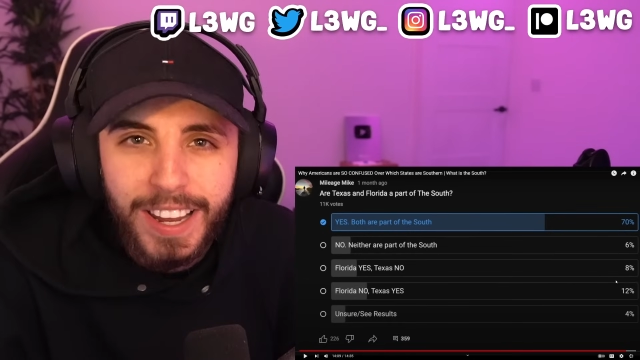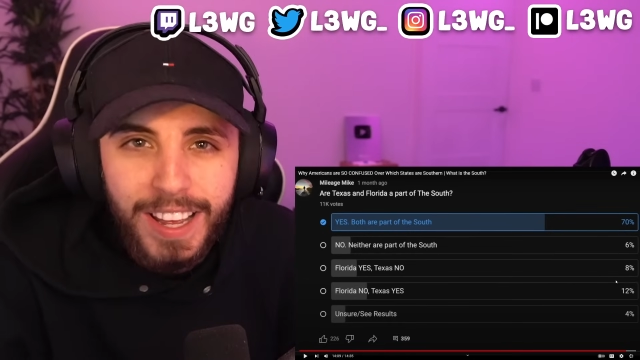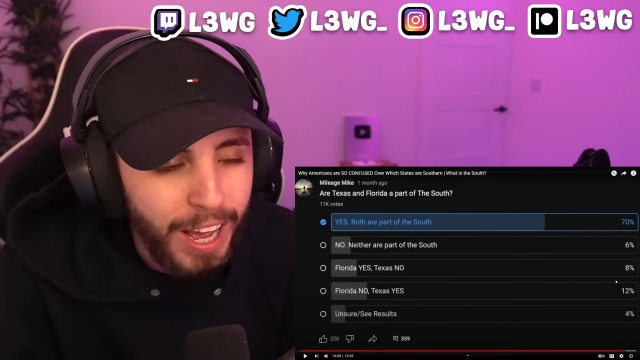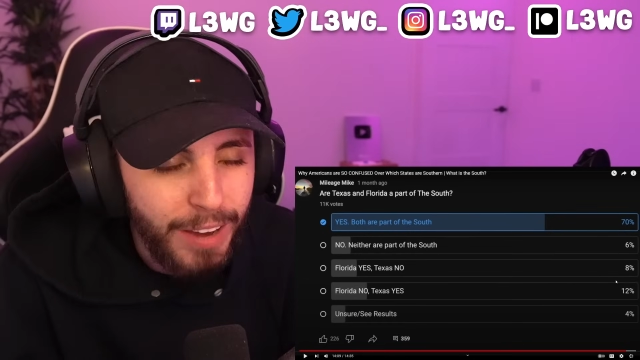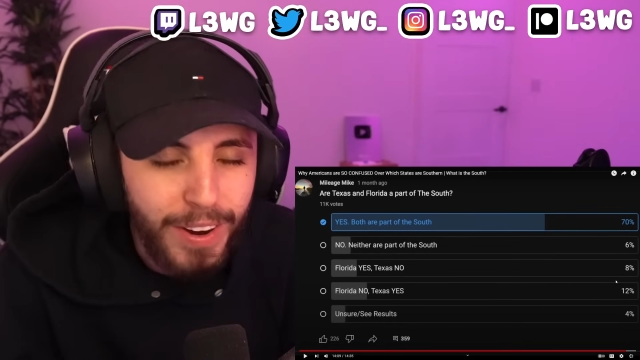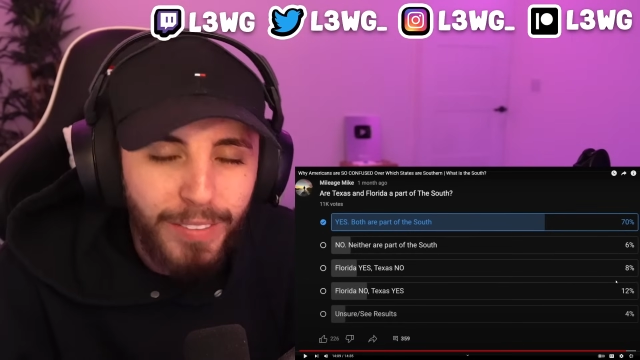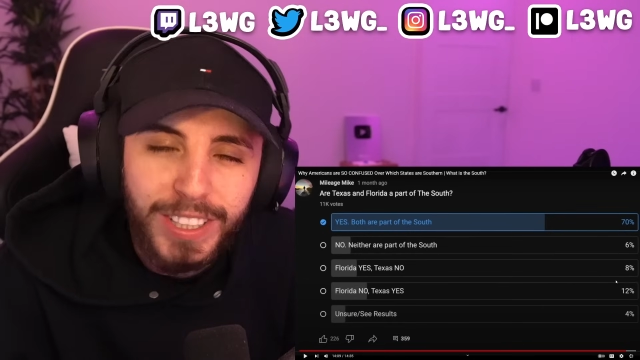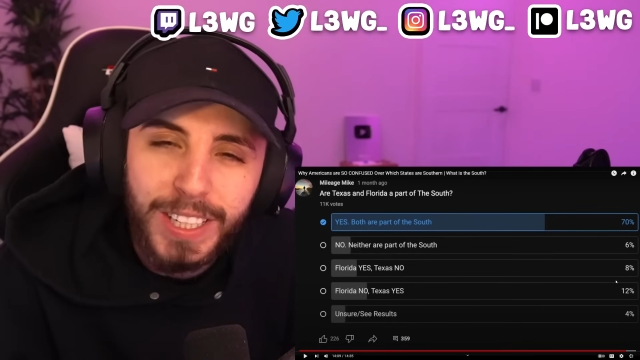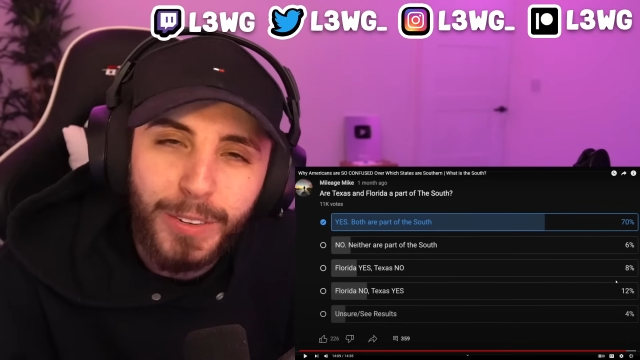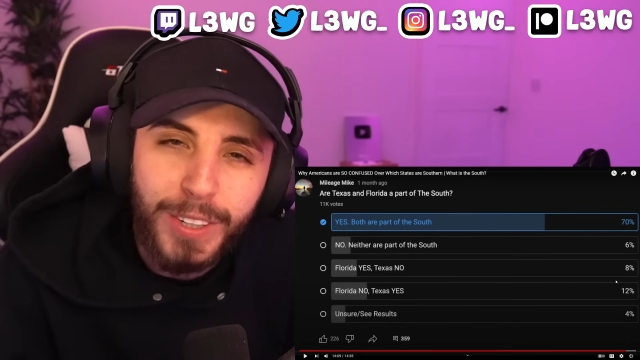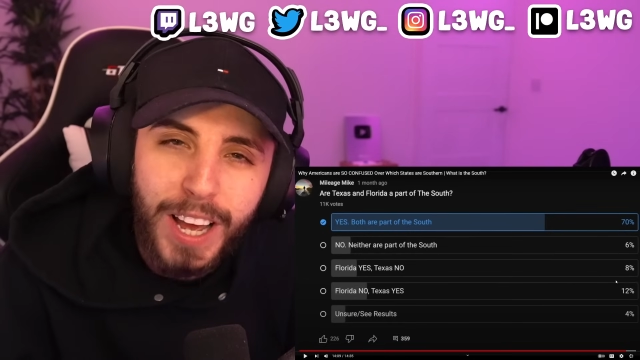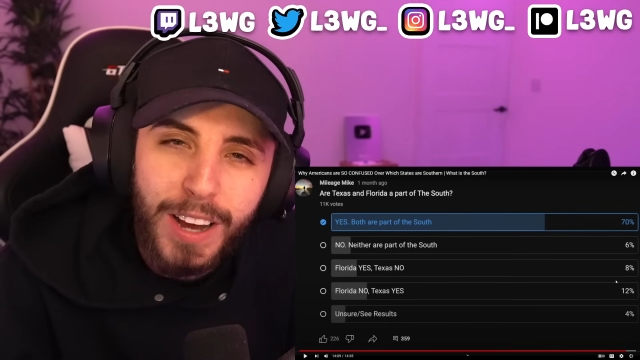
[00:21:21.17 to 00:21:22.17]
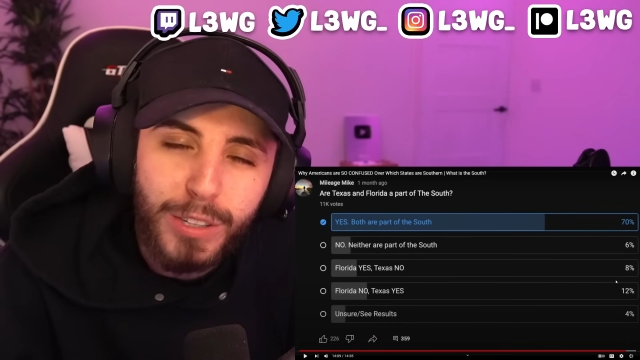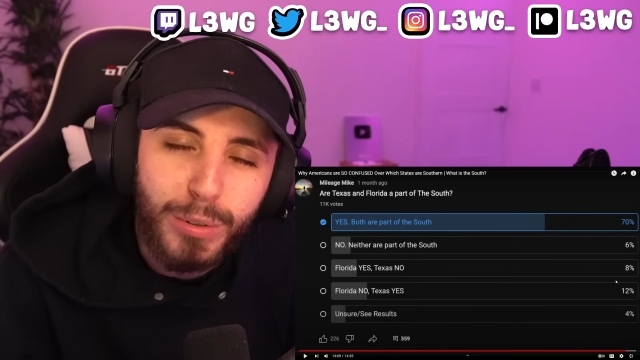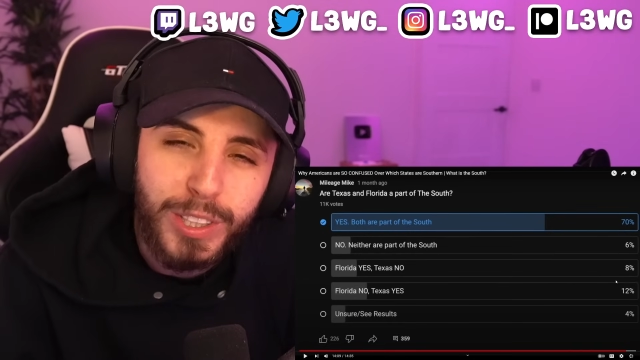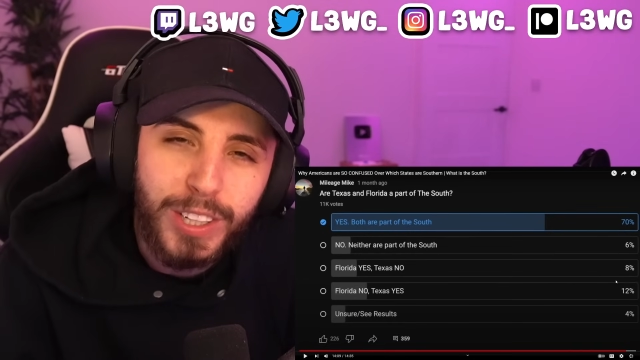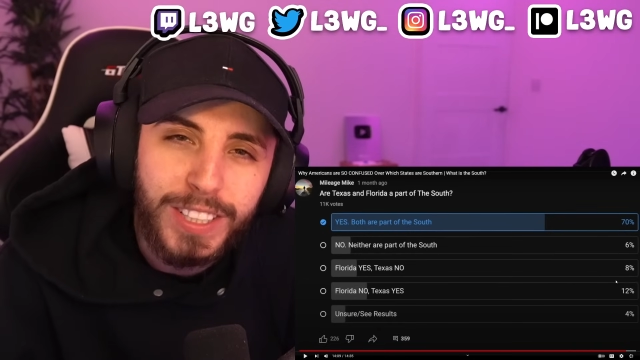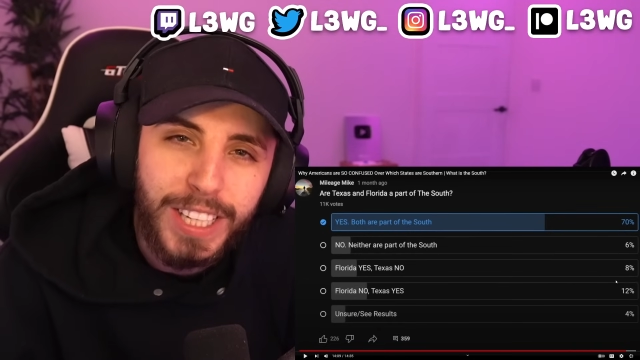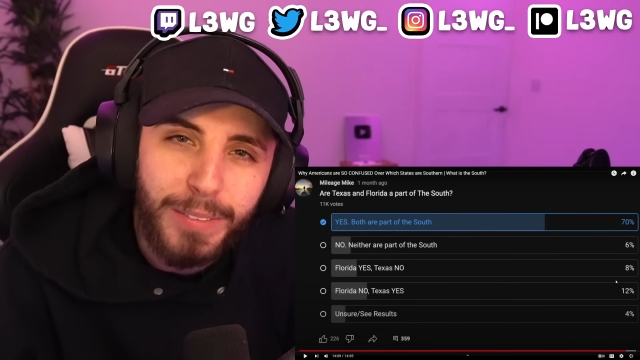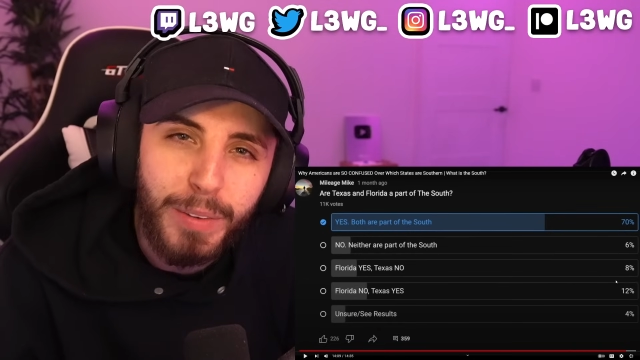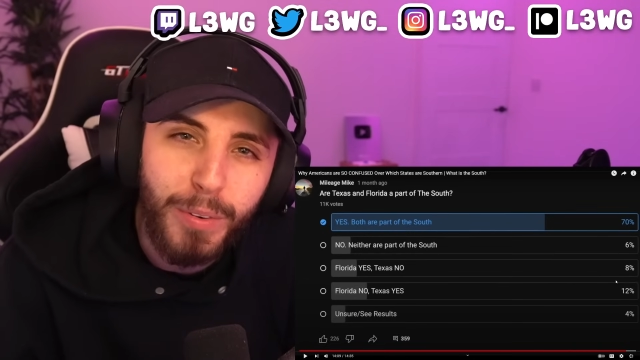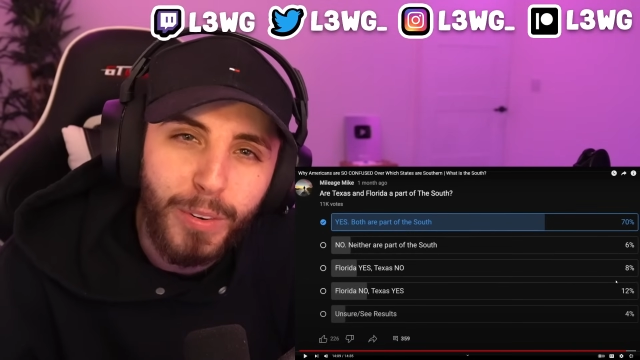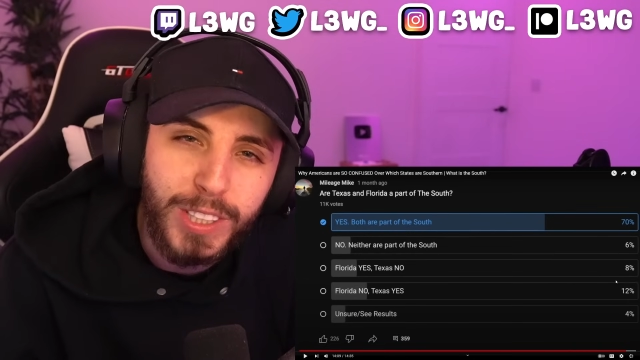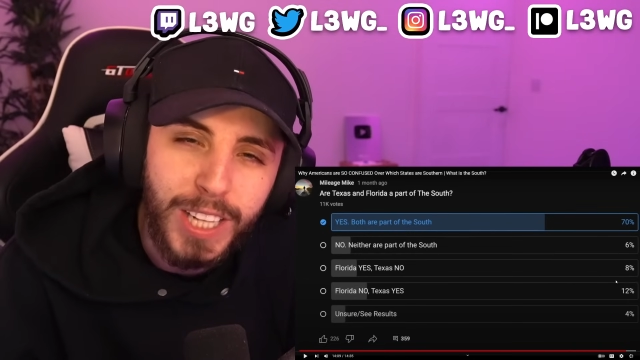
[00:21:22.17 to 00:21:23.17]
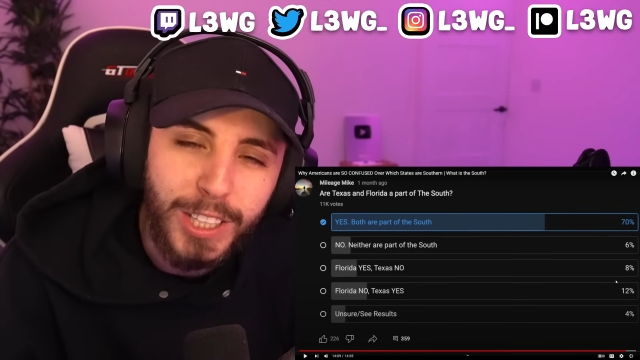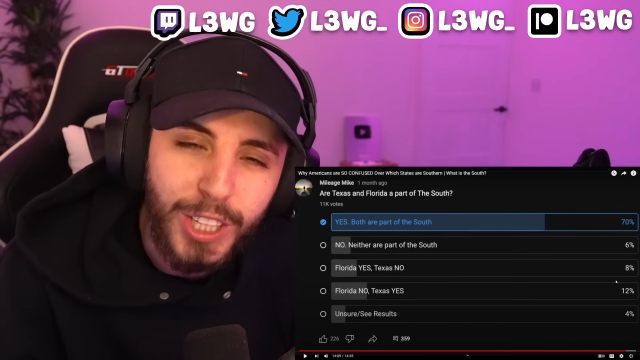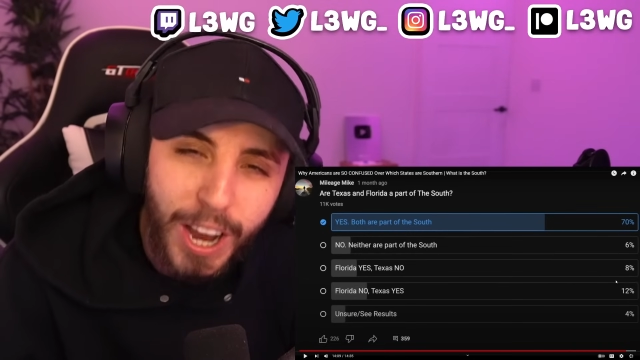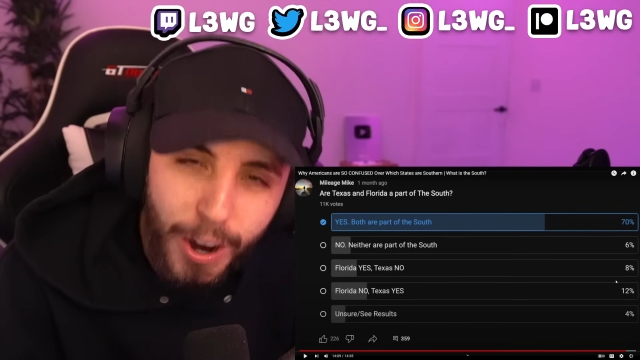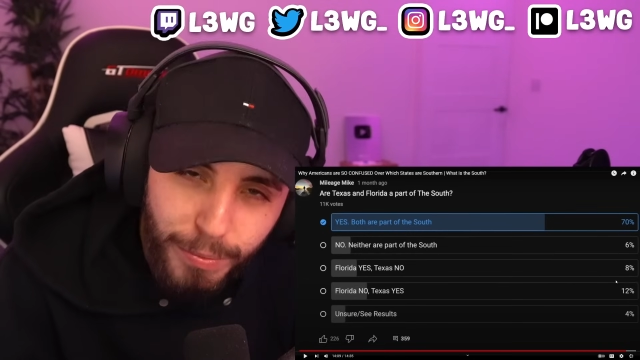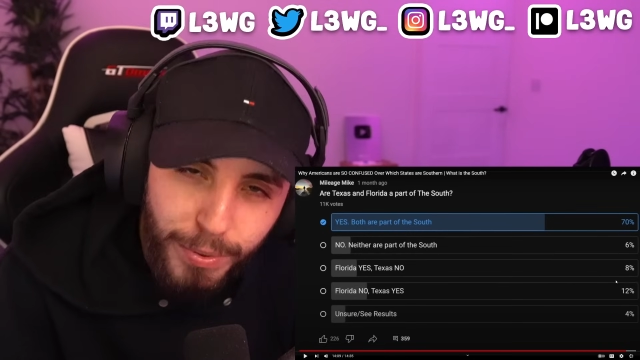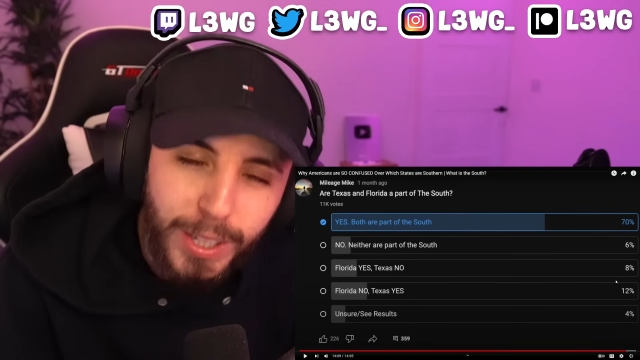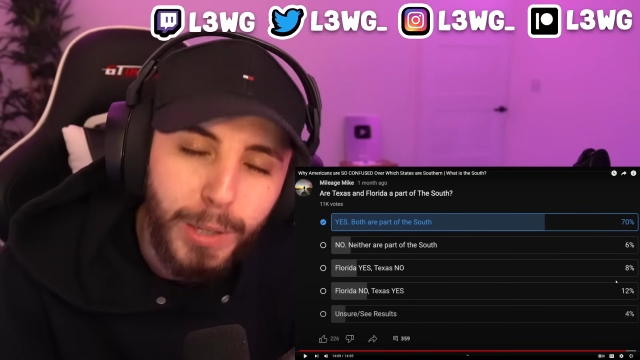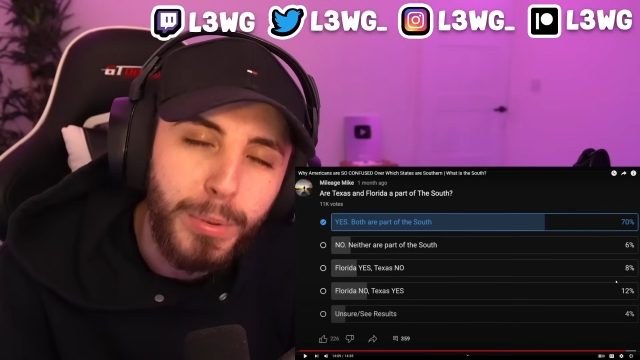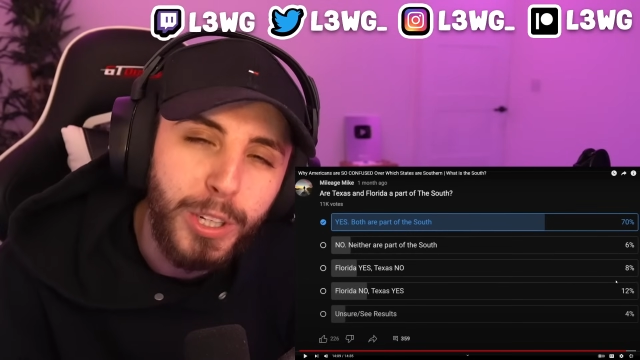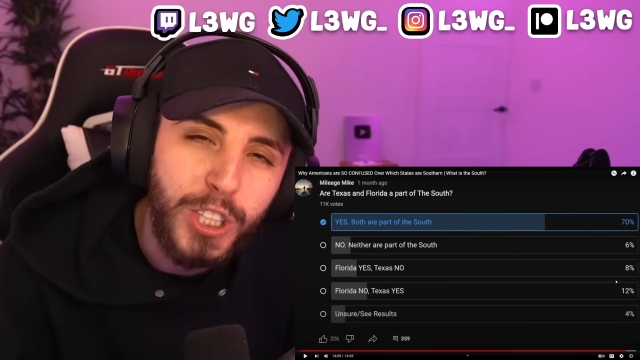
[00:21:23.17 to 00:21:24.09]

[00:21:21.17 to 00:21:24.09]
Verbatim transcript: I'm live every single day on twitch.tv forward slash L3W.